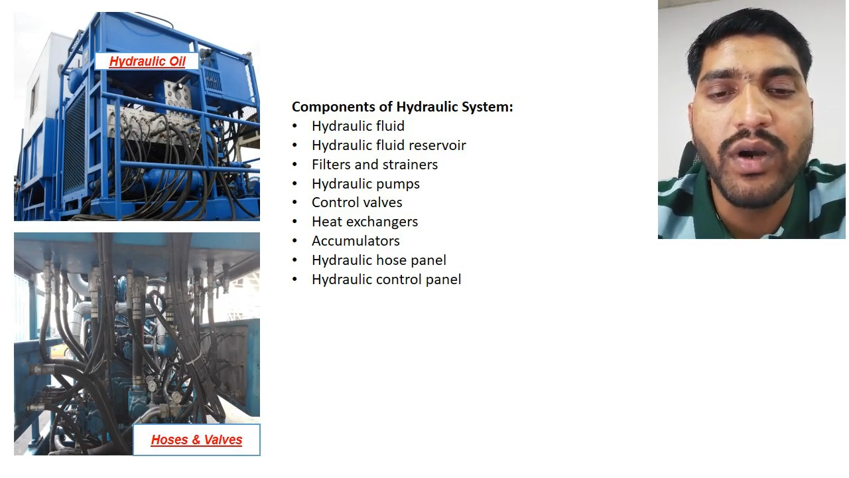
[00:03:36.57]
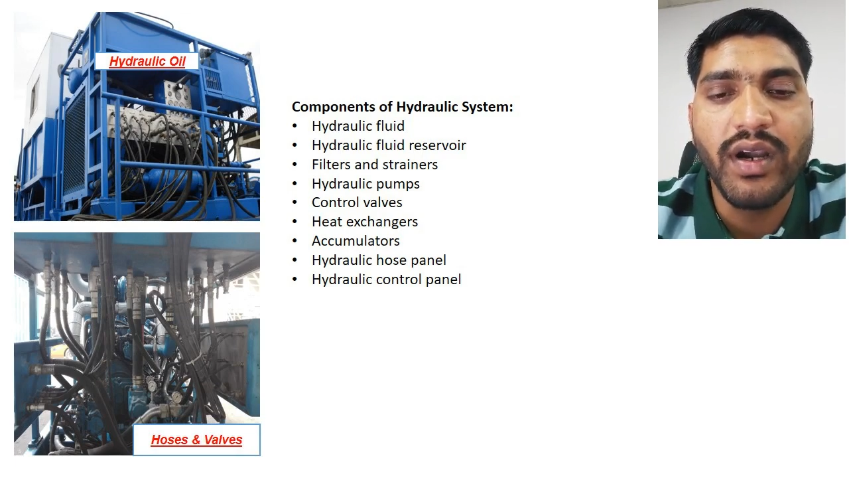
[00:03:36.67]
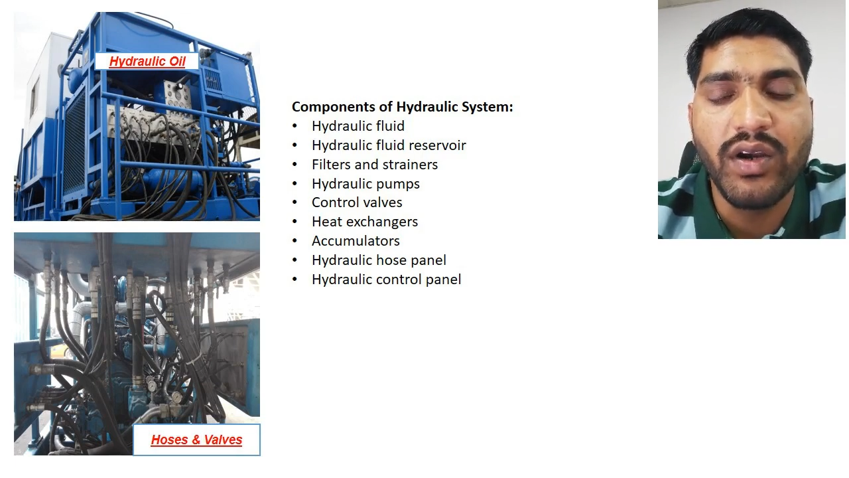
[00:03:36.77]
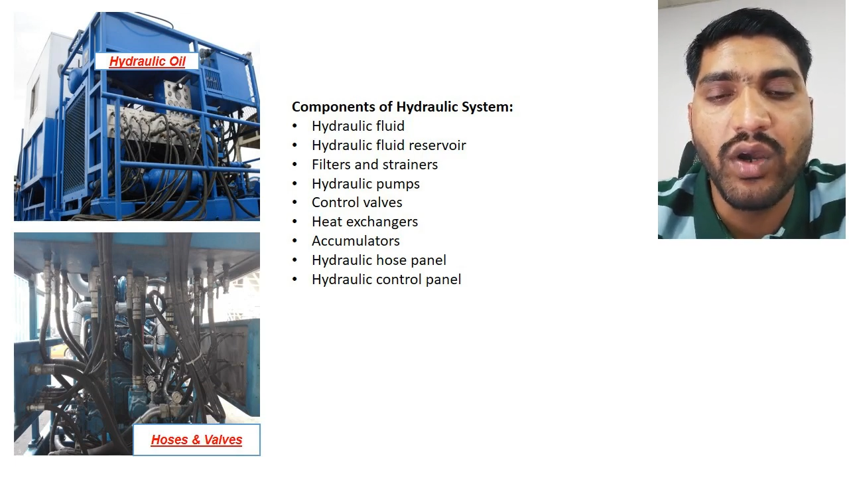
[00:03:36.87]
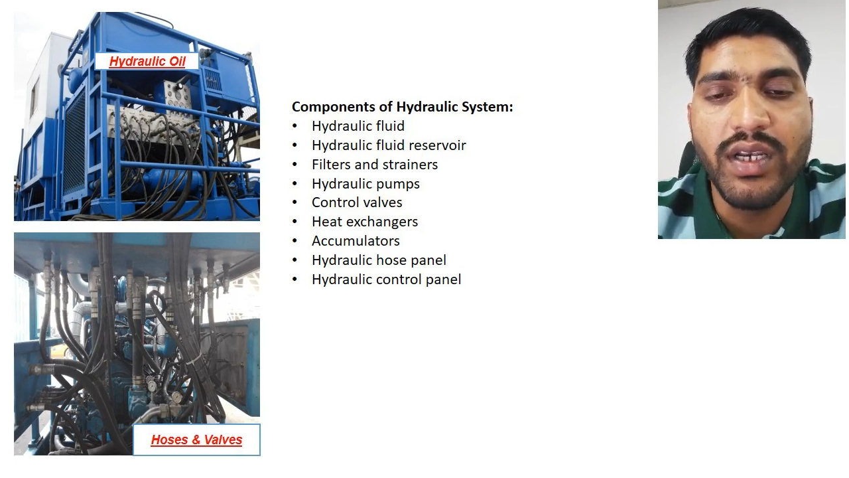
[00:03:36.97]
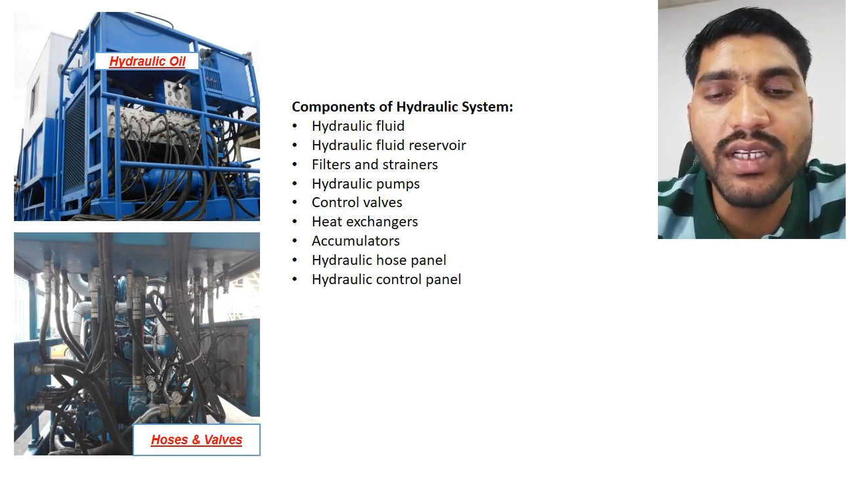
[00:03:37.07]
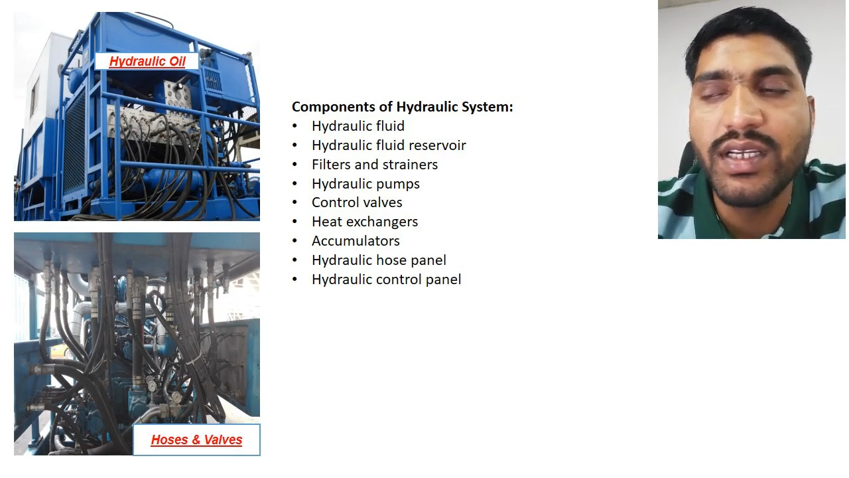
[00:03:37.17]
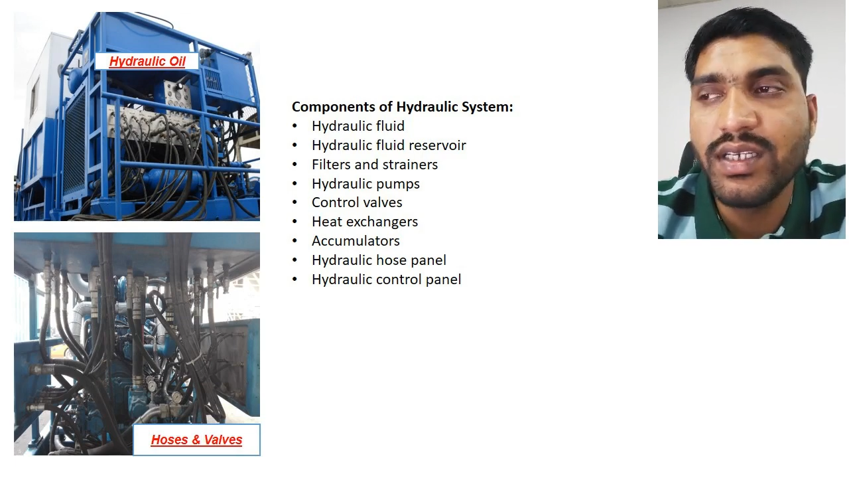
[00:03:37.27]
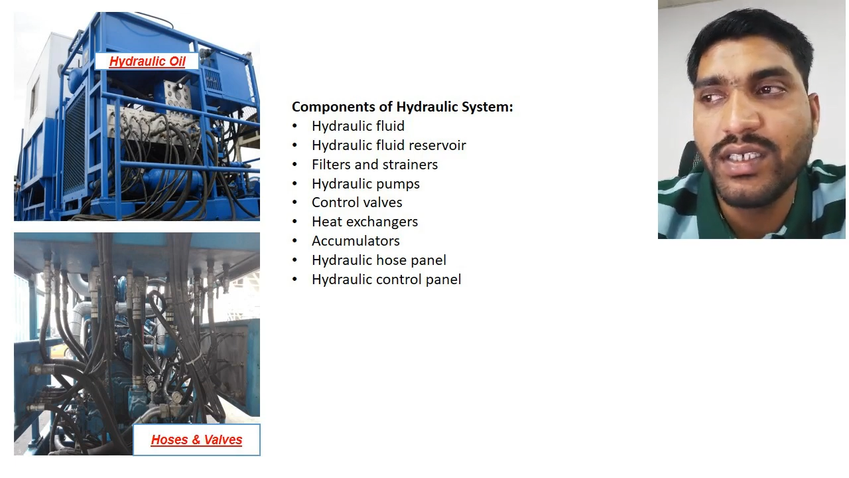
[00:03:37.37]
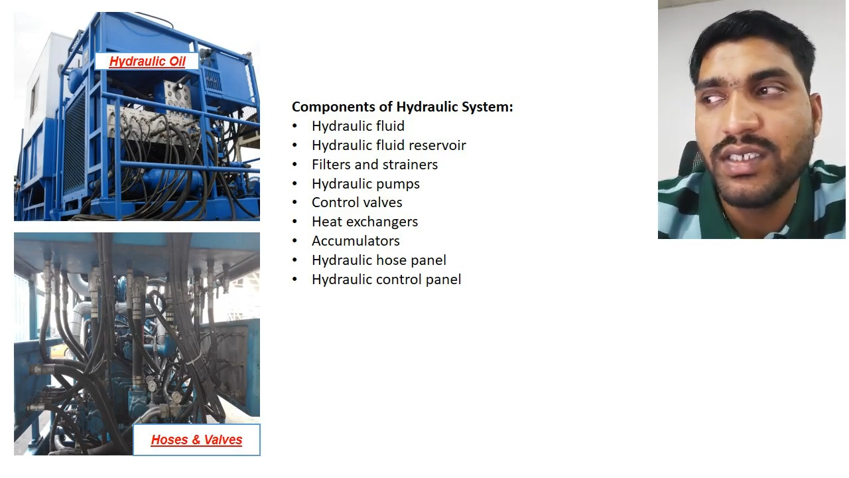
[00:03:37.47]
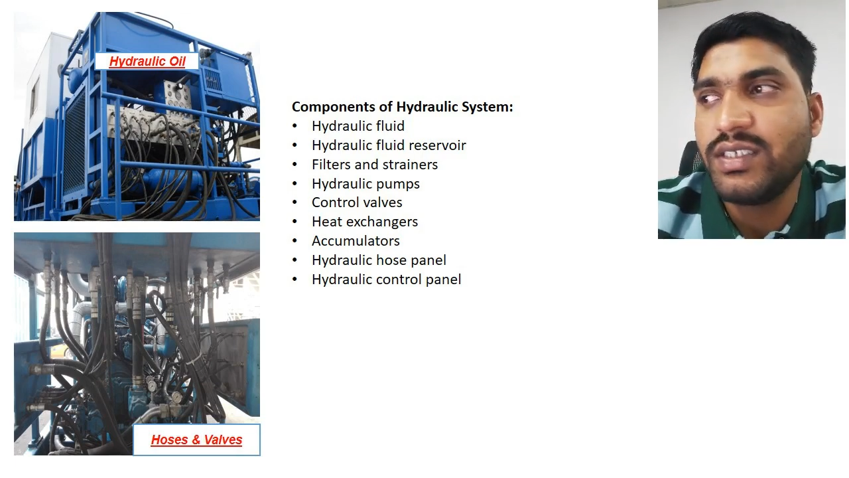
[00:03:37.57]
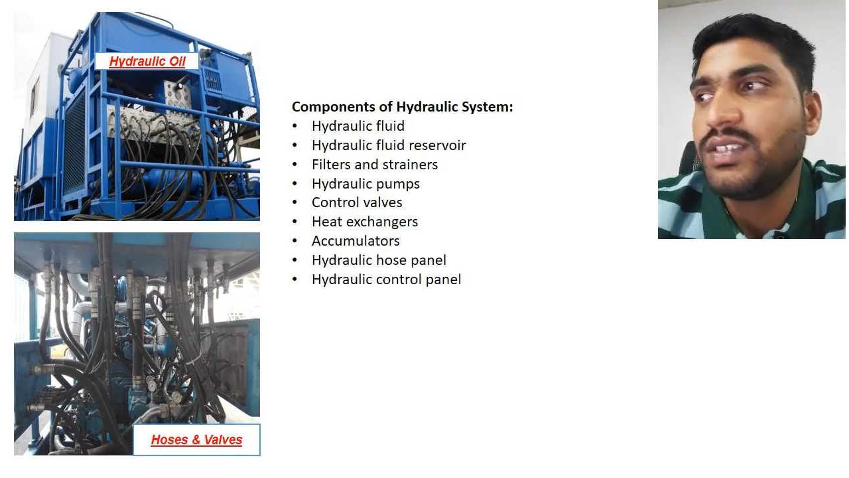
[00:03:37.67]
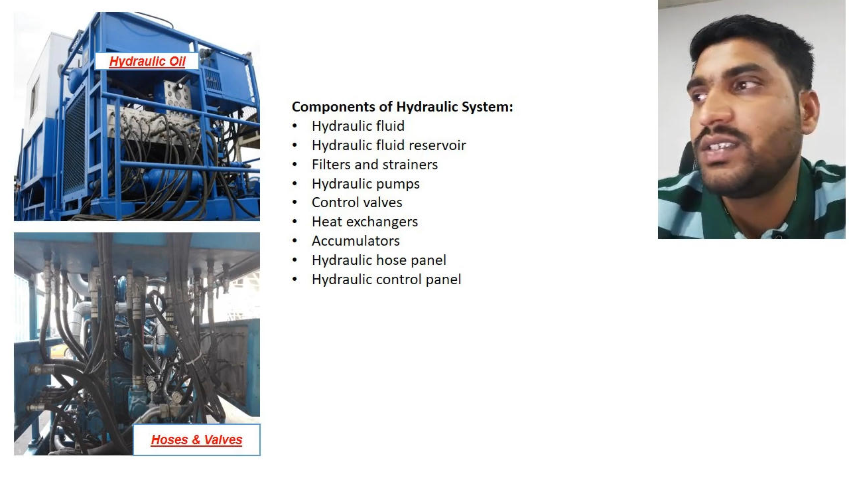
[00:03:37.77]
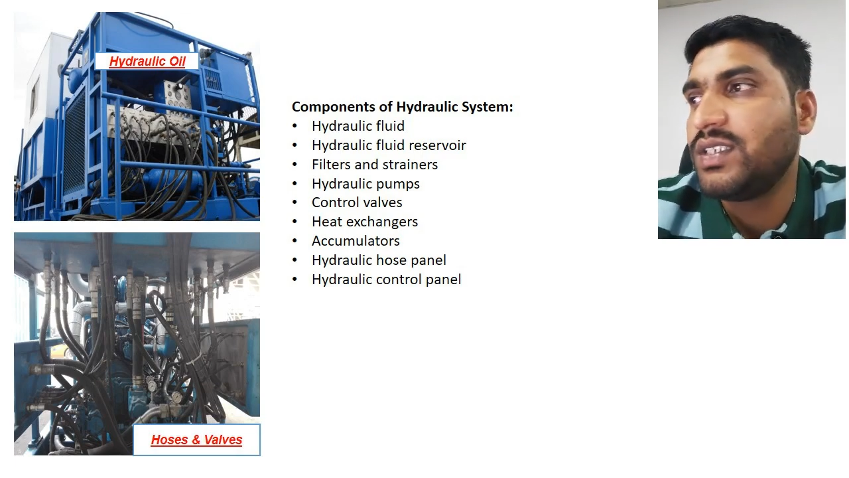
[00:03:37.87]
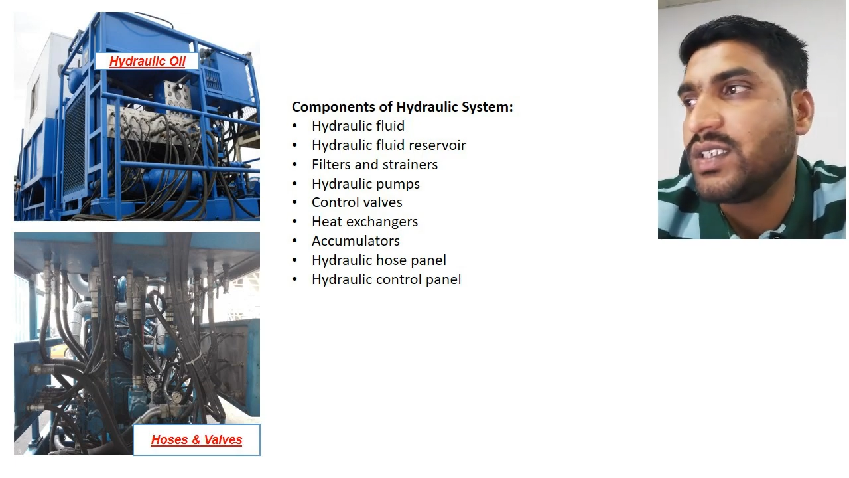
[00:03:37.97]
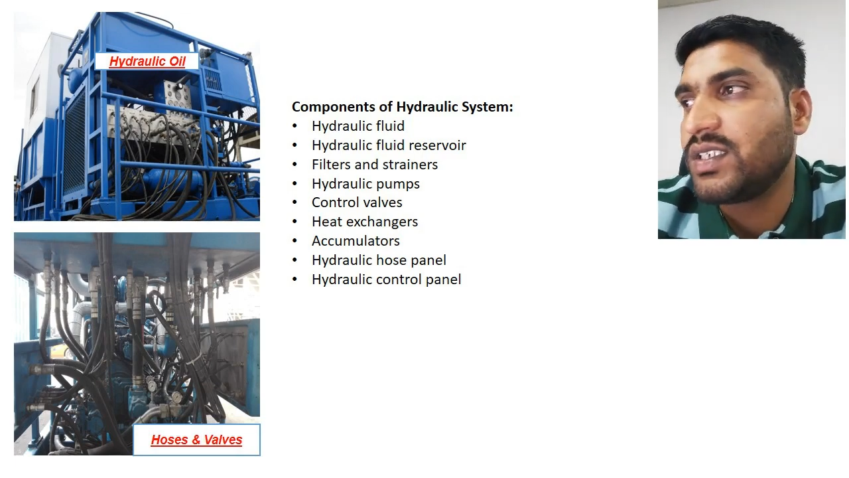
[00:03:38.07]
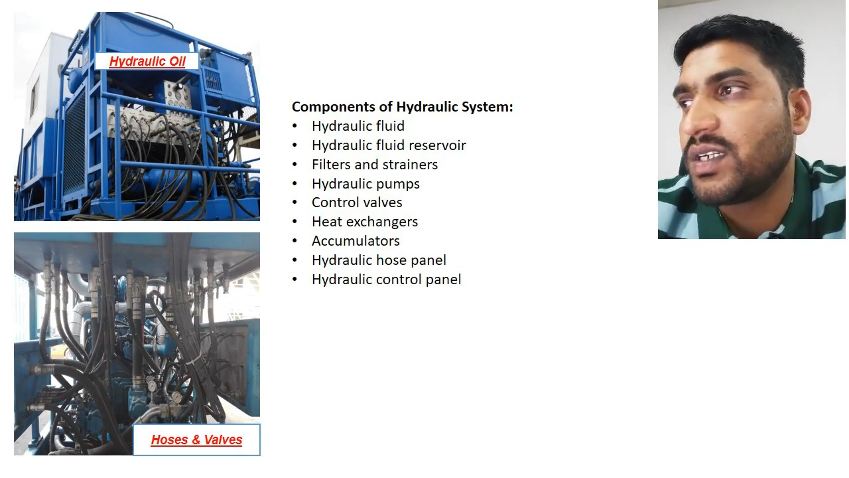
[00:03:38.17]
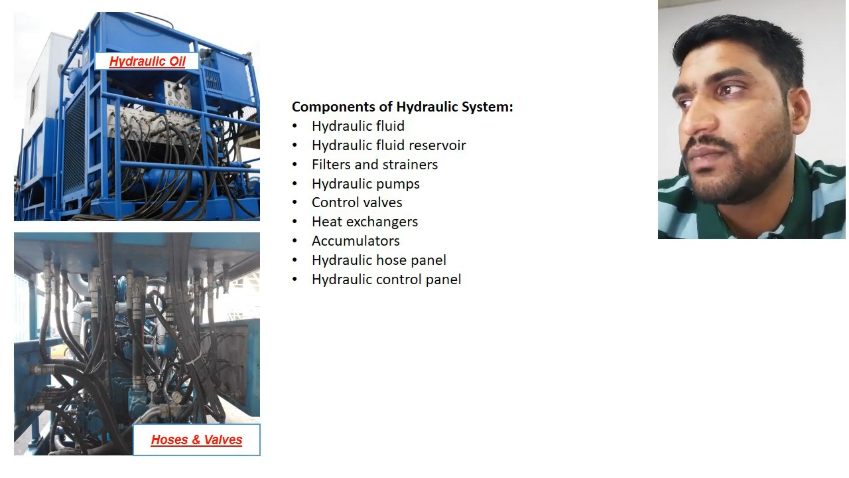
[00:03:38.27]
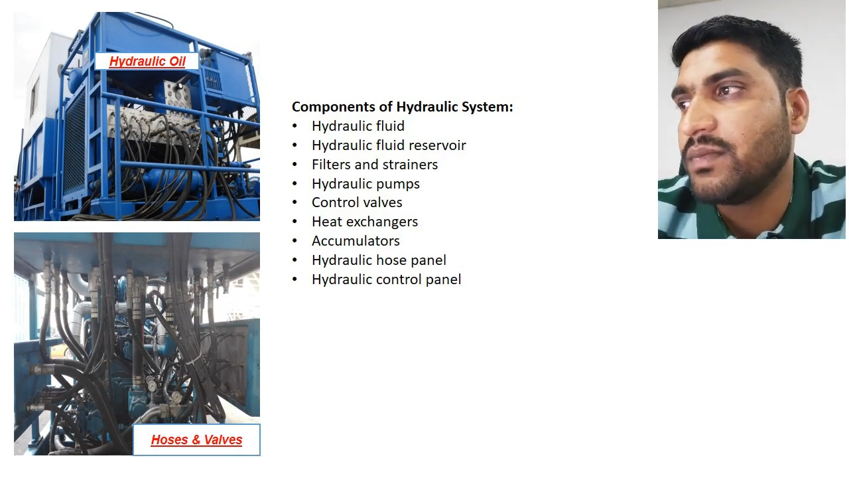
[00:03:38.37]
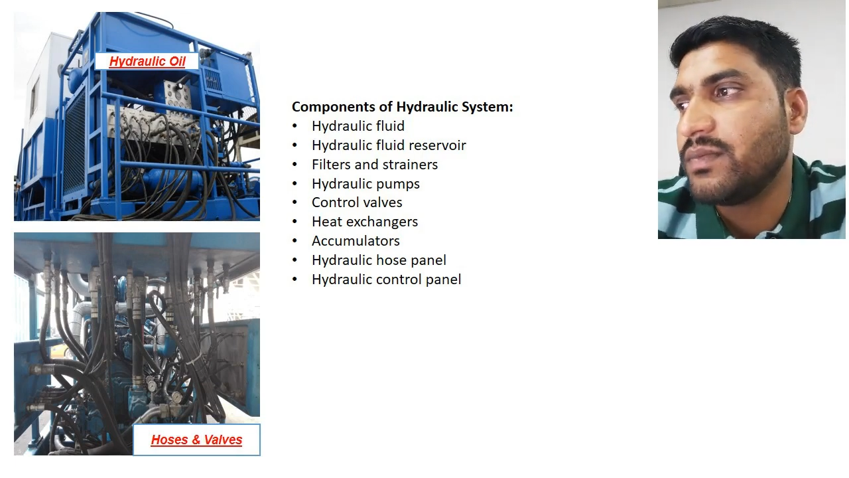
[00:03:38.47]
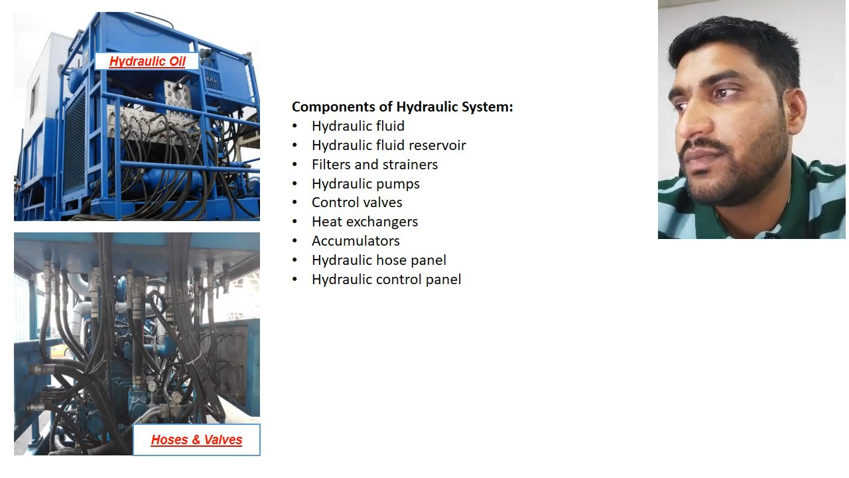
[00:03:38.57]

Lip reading: hydraulic system.